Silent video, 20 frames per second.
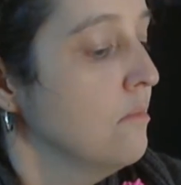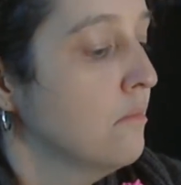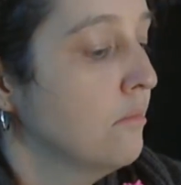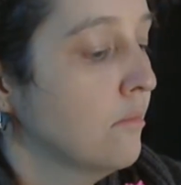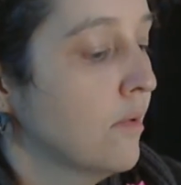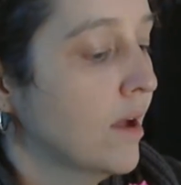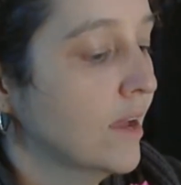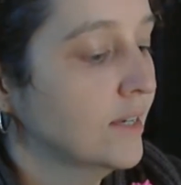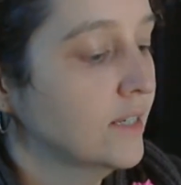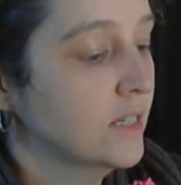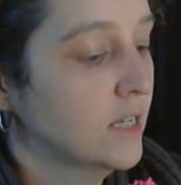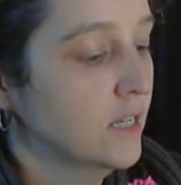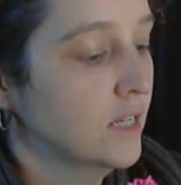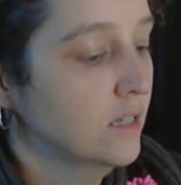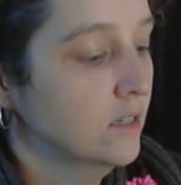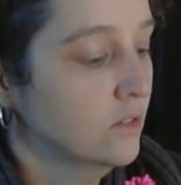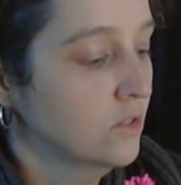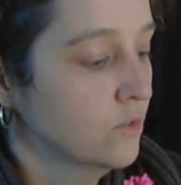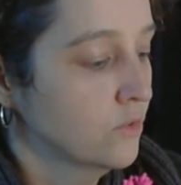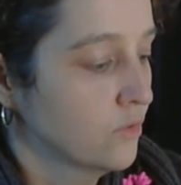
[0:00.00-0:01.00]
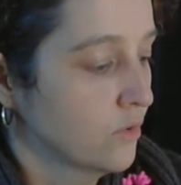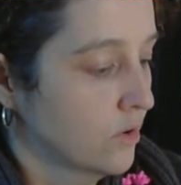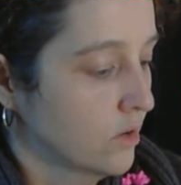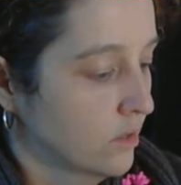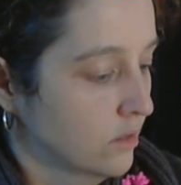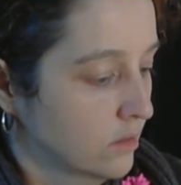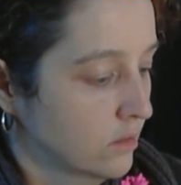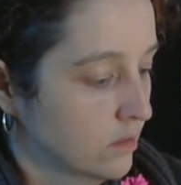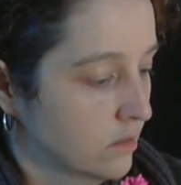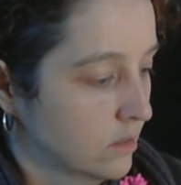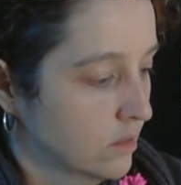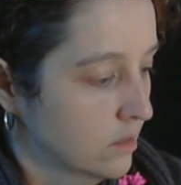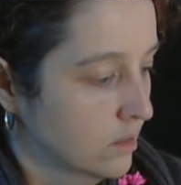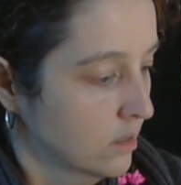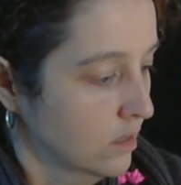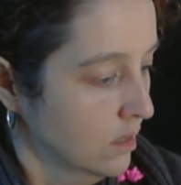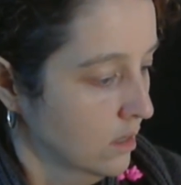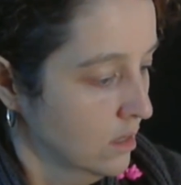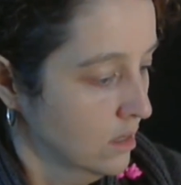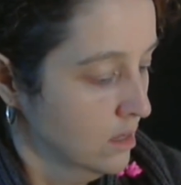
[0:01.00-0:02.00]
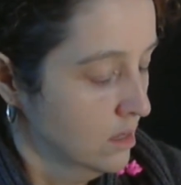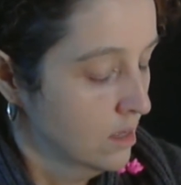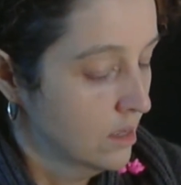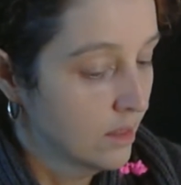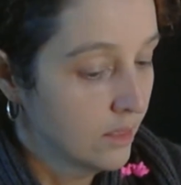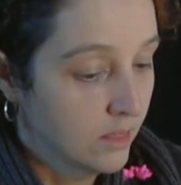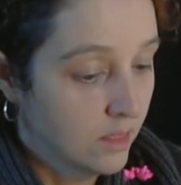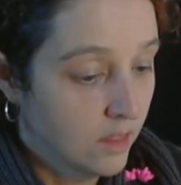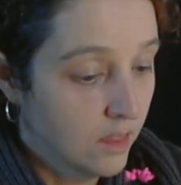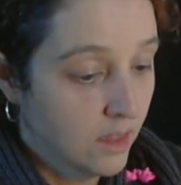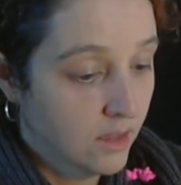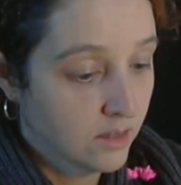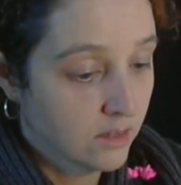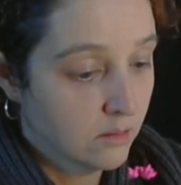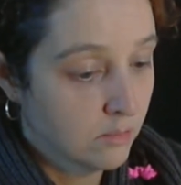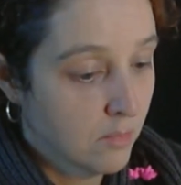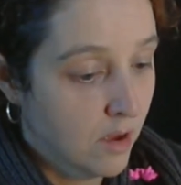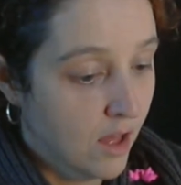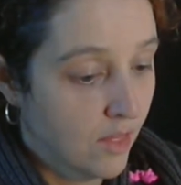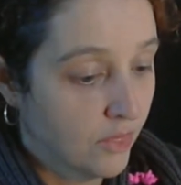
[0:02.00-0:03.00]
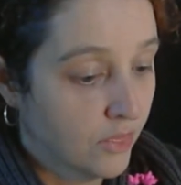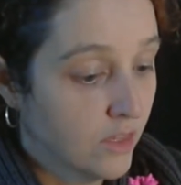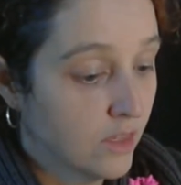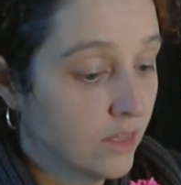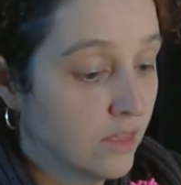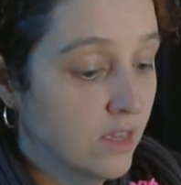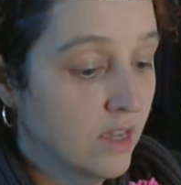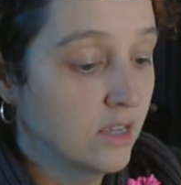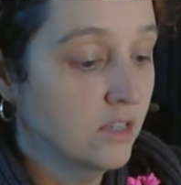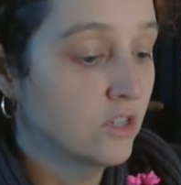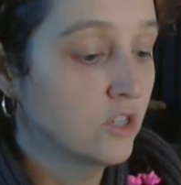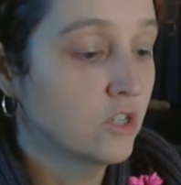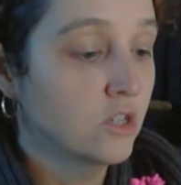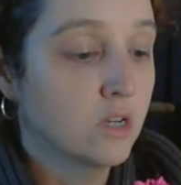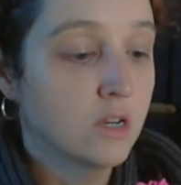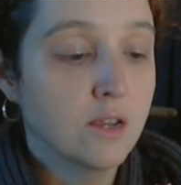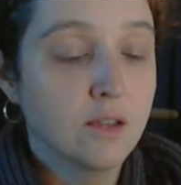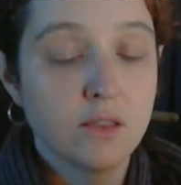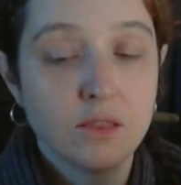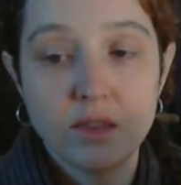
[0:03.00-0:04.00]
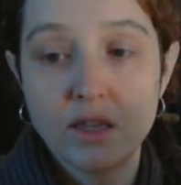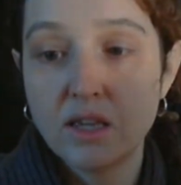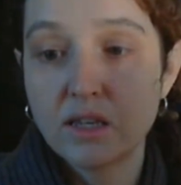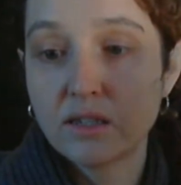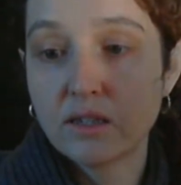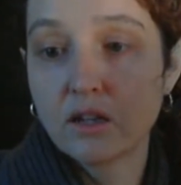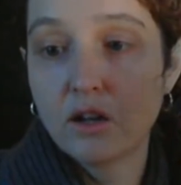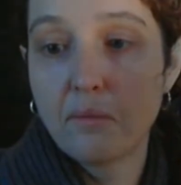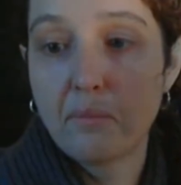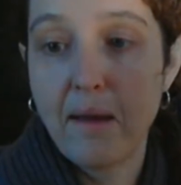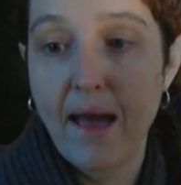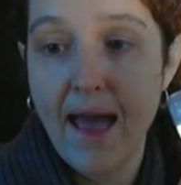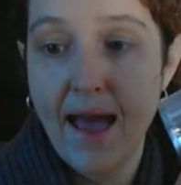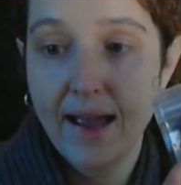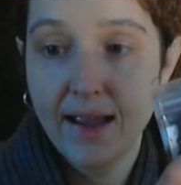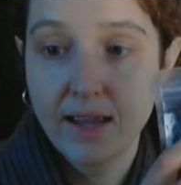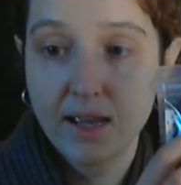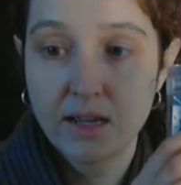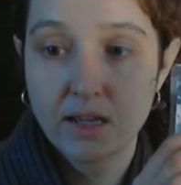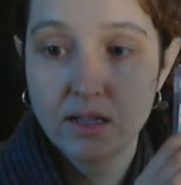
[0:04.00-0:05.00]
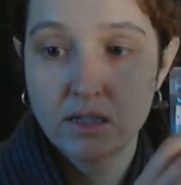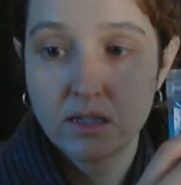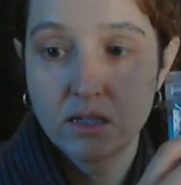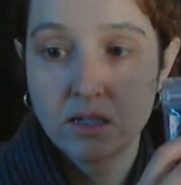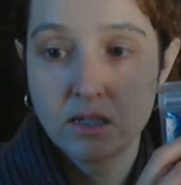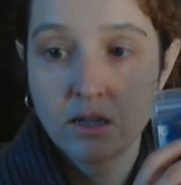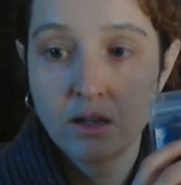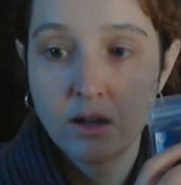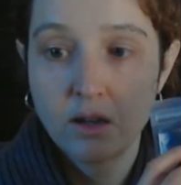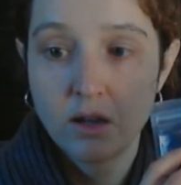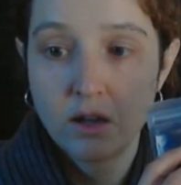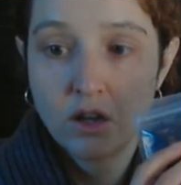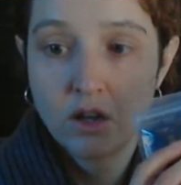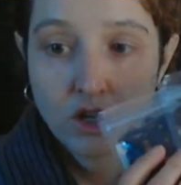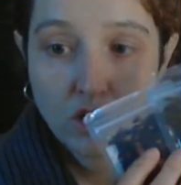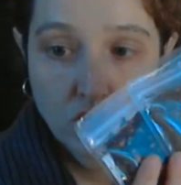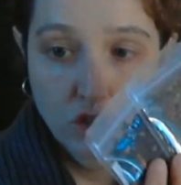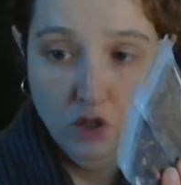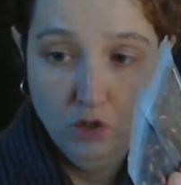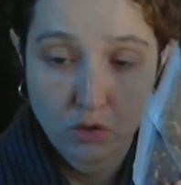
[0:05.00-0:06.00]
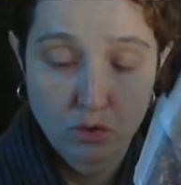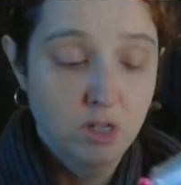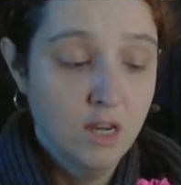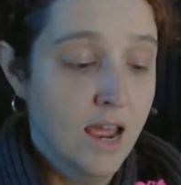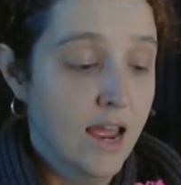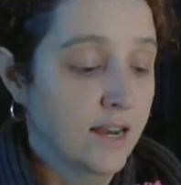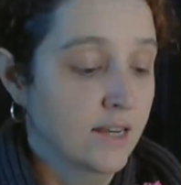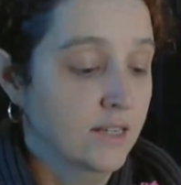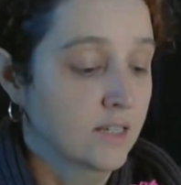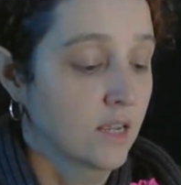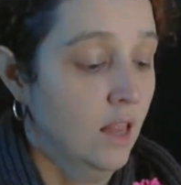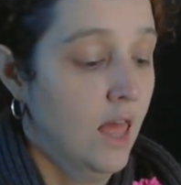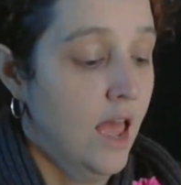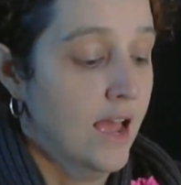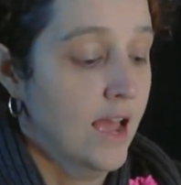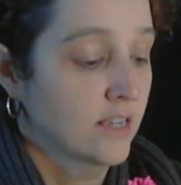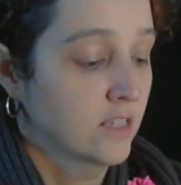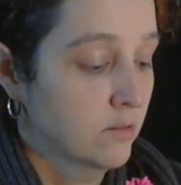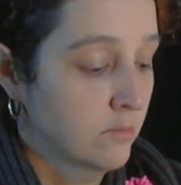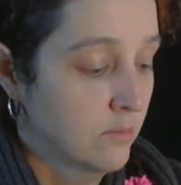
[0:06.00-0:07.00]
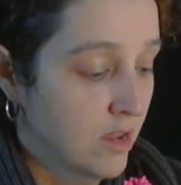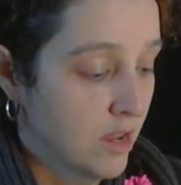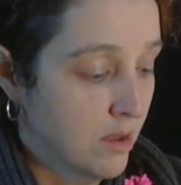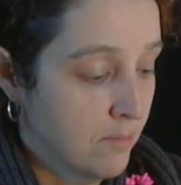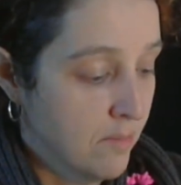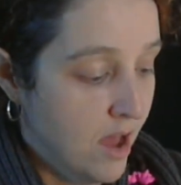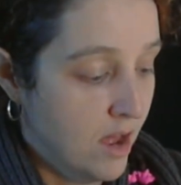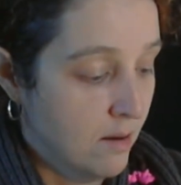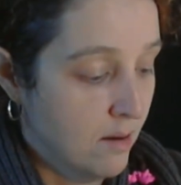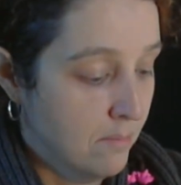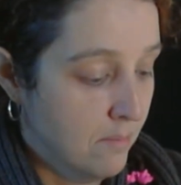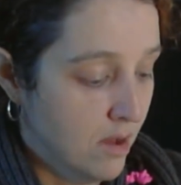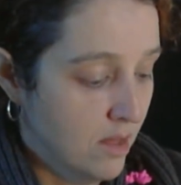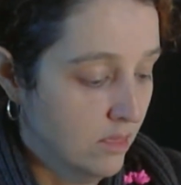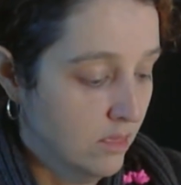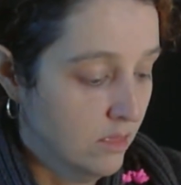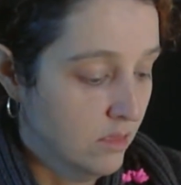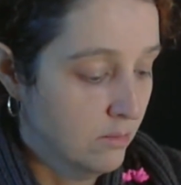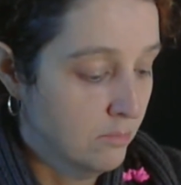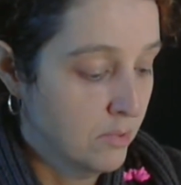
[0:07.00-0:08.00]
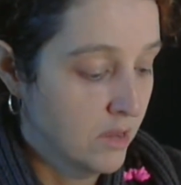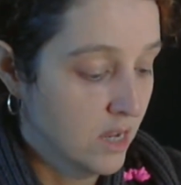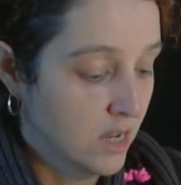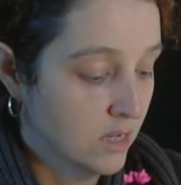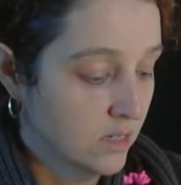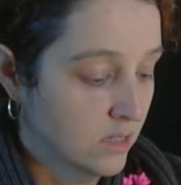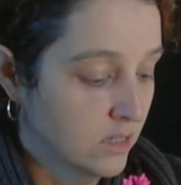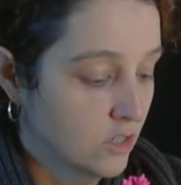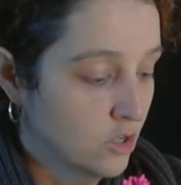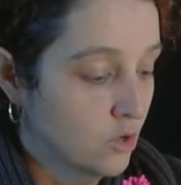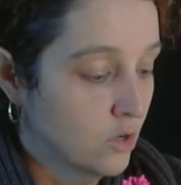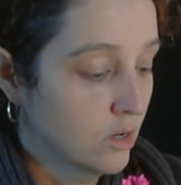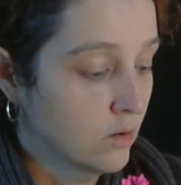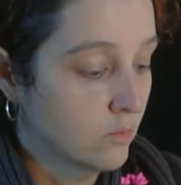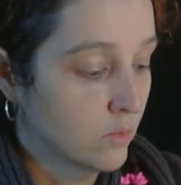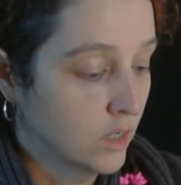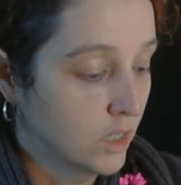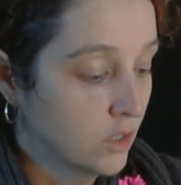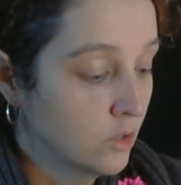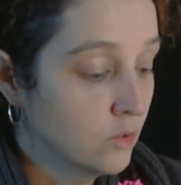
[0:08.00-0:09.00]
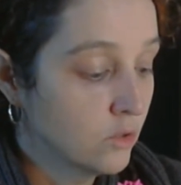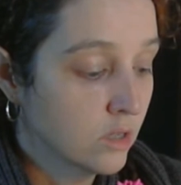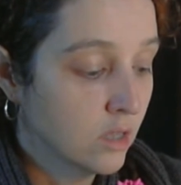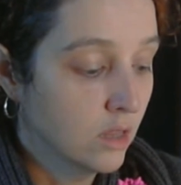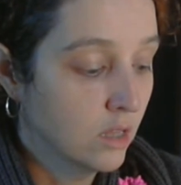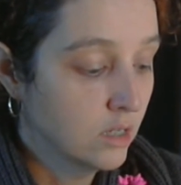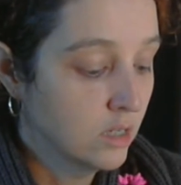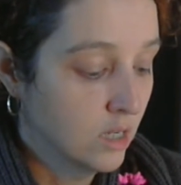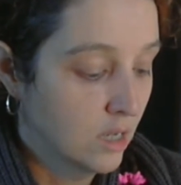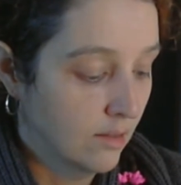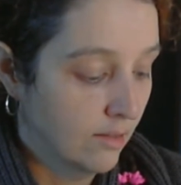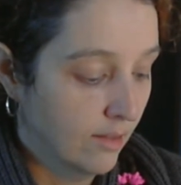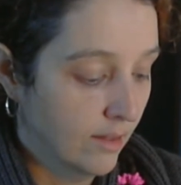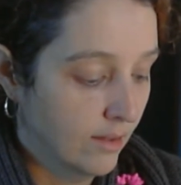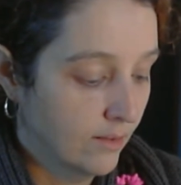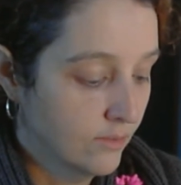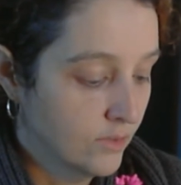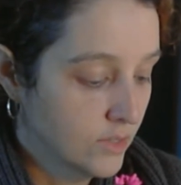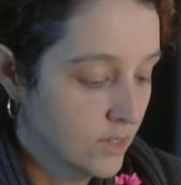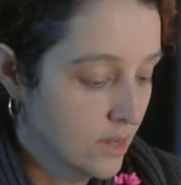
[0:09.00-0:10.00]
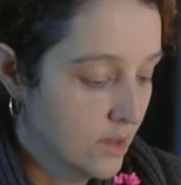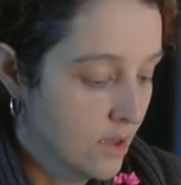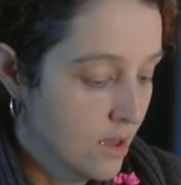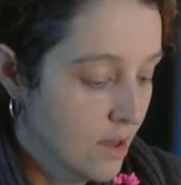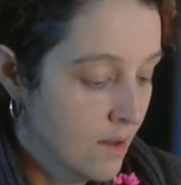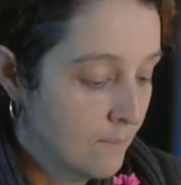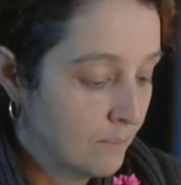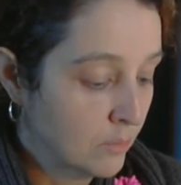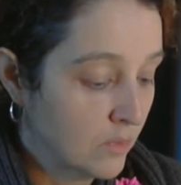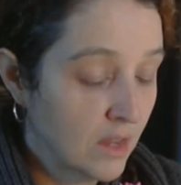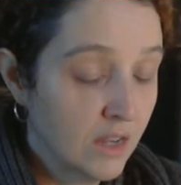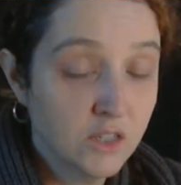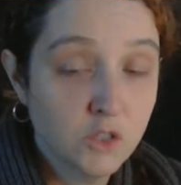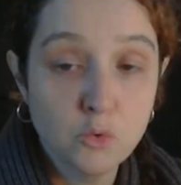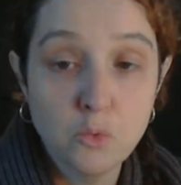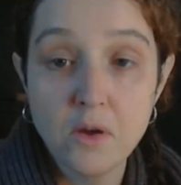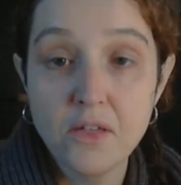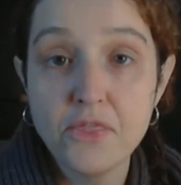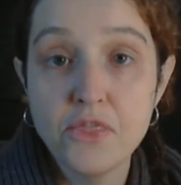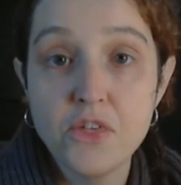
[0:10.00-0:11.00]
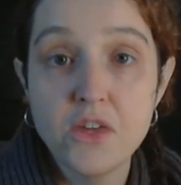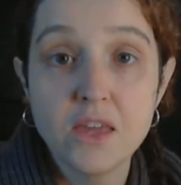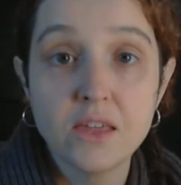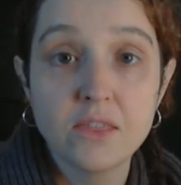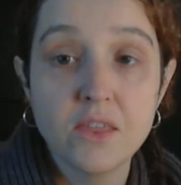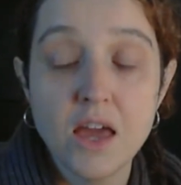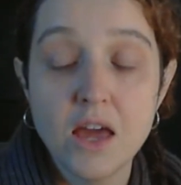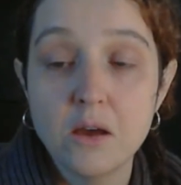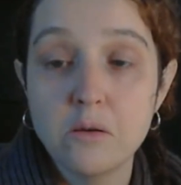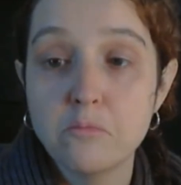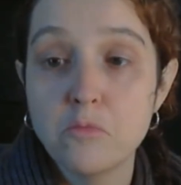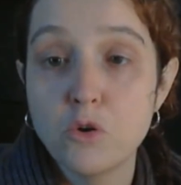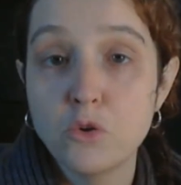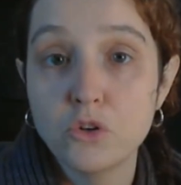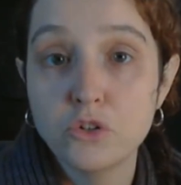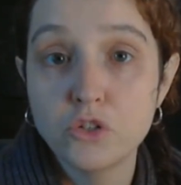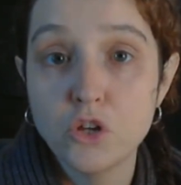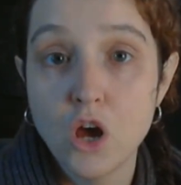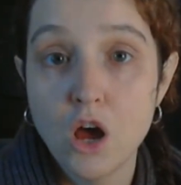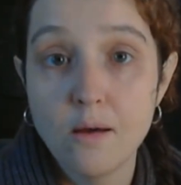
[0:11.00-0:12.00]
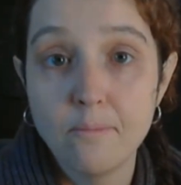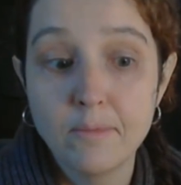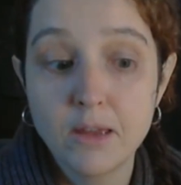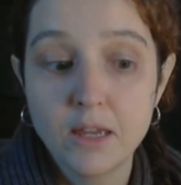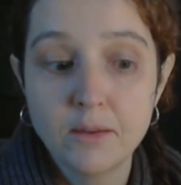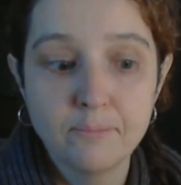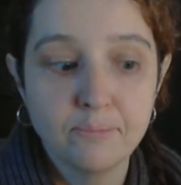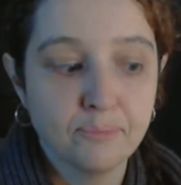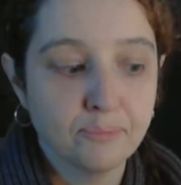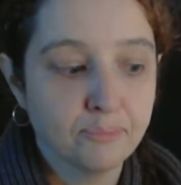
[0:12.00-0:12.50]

my teas for this month. These these little packets do tend to last me about a month because you can reuse the tea leaves. That's one thing that Amoda taught me.